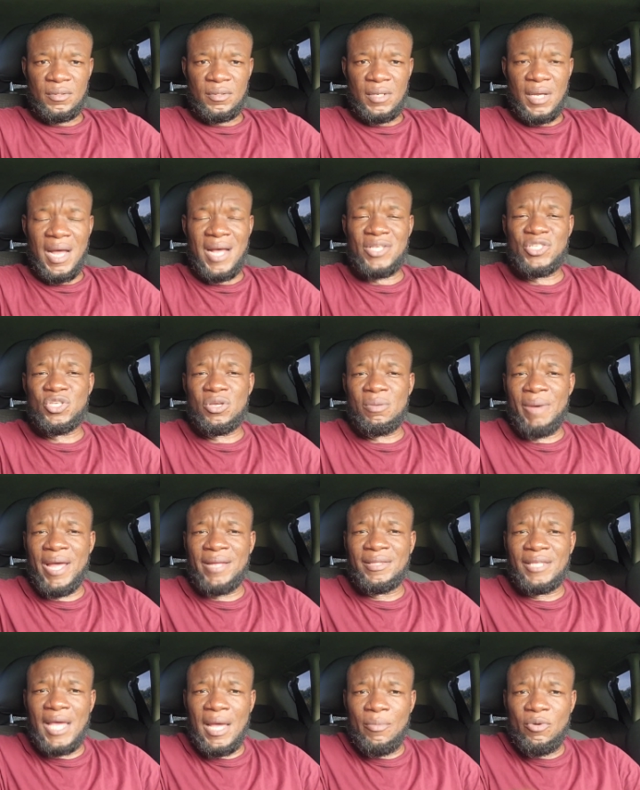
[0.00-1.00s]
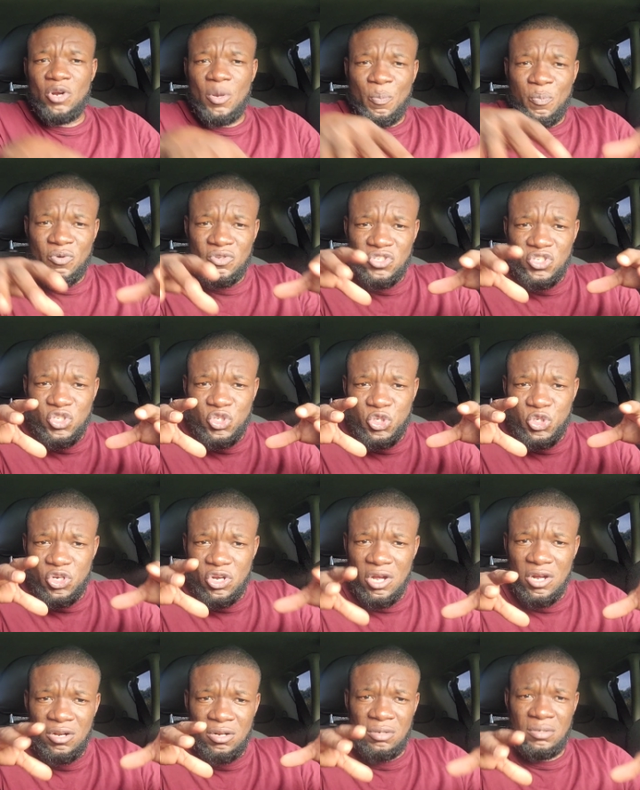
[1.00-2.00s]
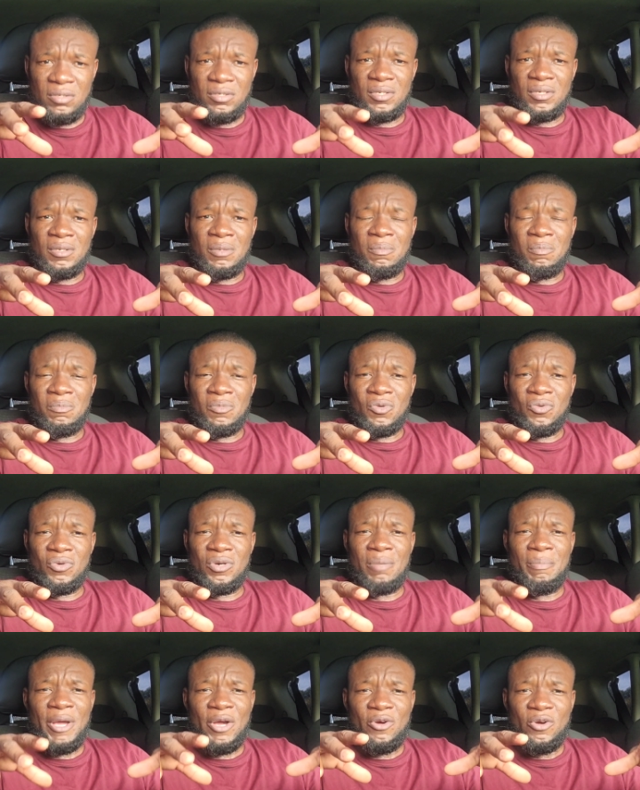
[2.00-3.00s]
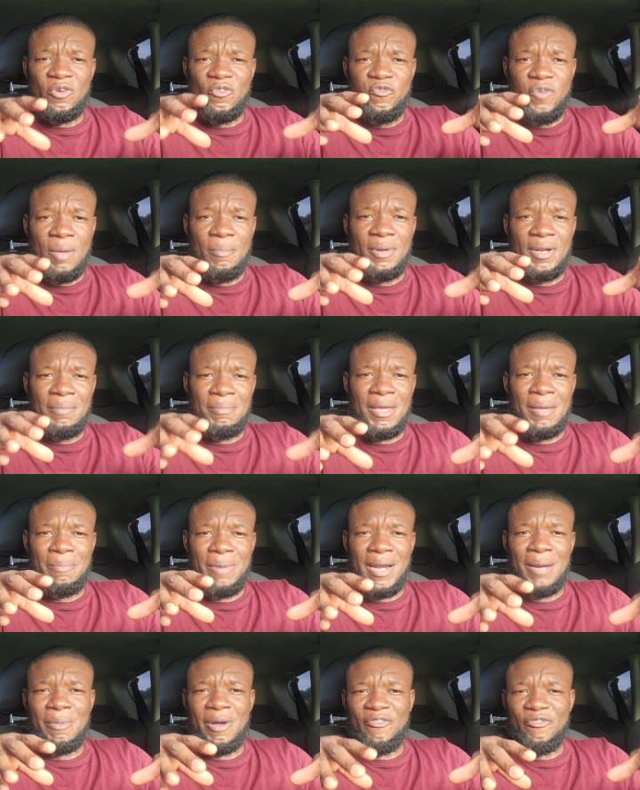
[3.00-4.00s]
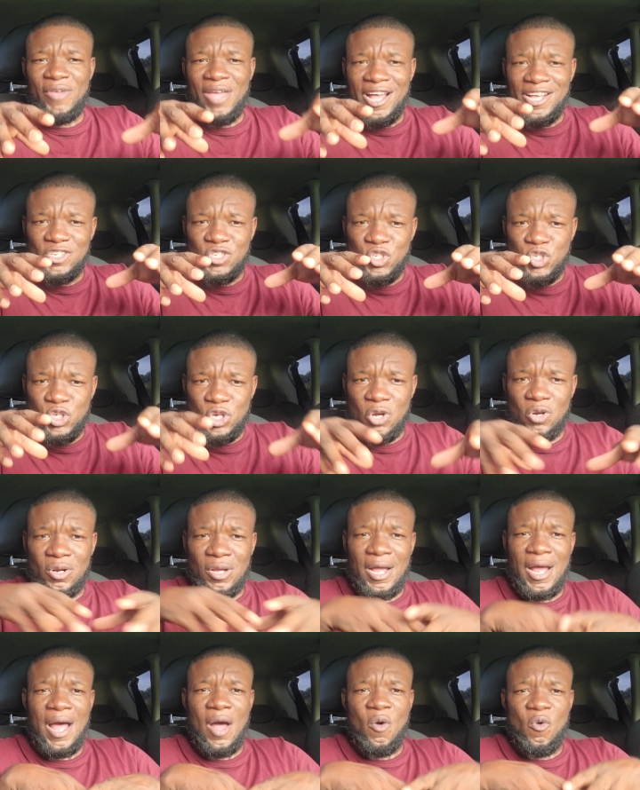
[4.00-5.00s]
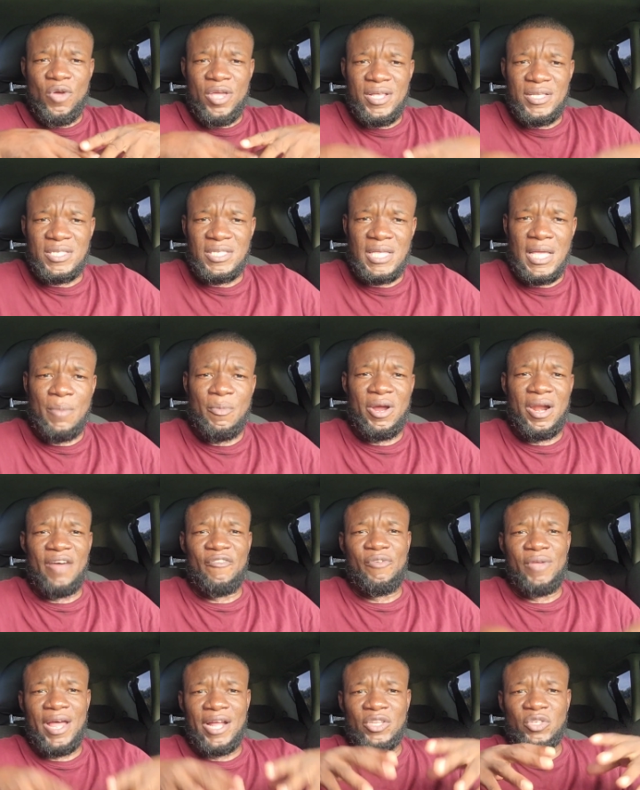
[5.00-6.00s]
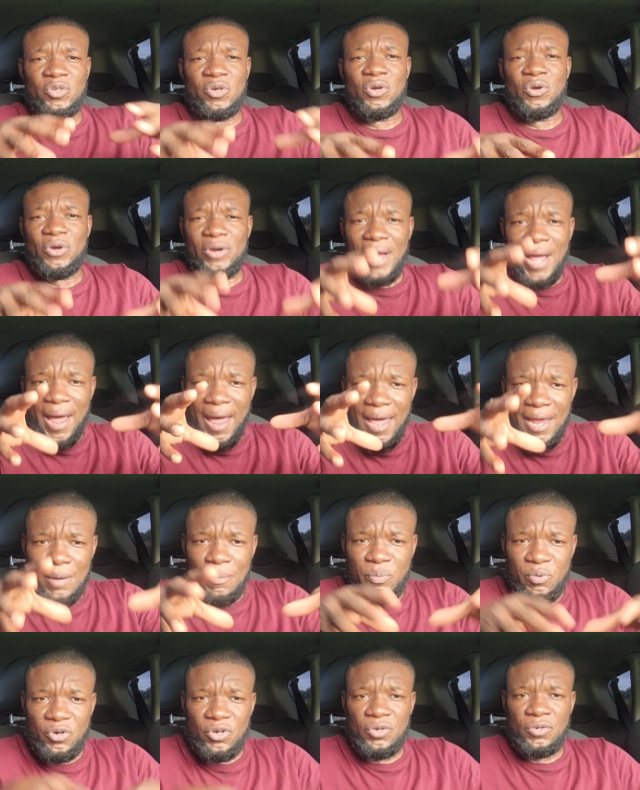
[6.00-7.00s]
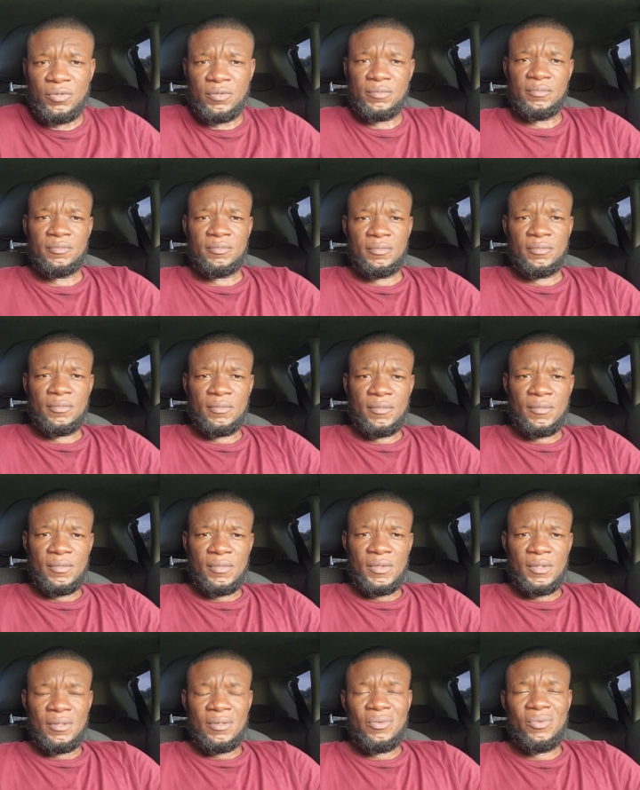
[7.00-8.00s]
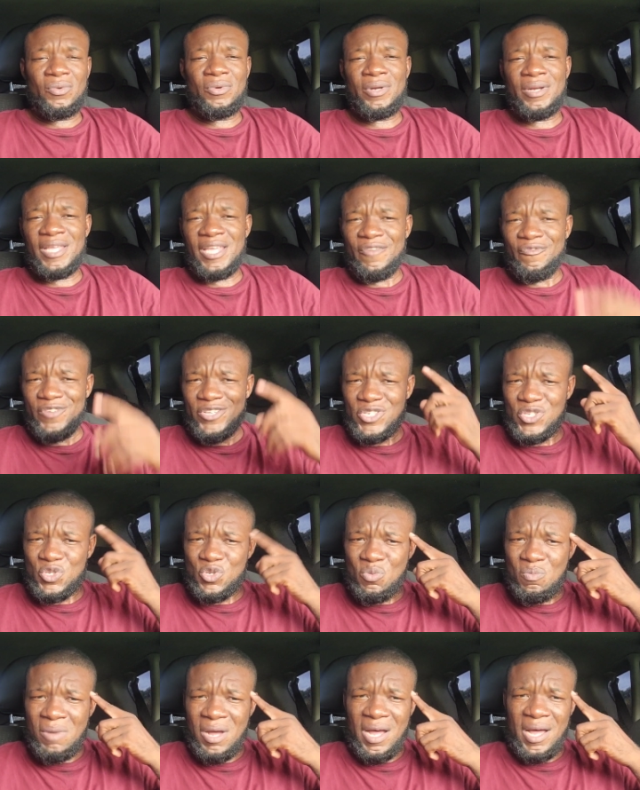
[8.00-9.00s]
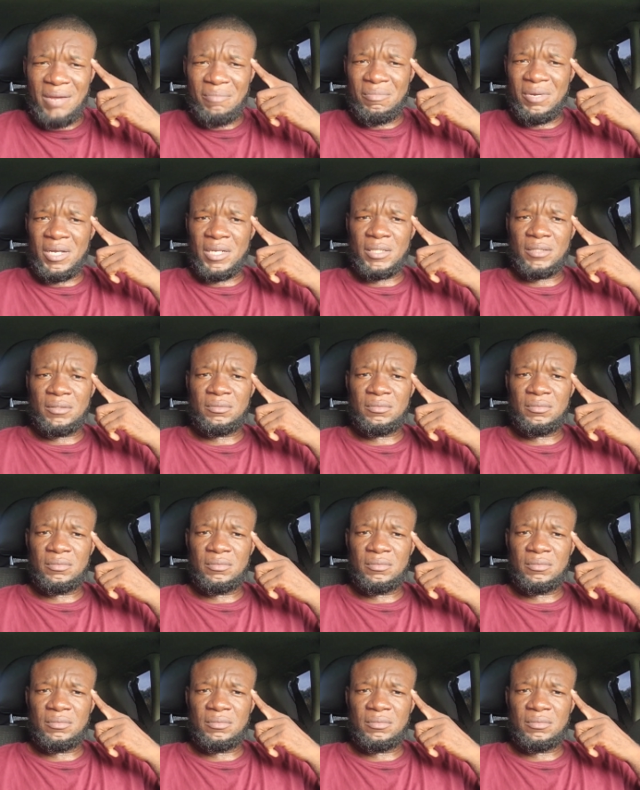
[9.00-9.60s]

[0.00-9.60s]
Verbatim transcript: And some of the time we no put struggle. We no make no family member them have struggle cause we see them have fear turn around and help you know. We no need for smart man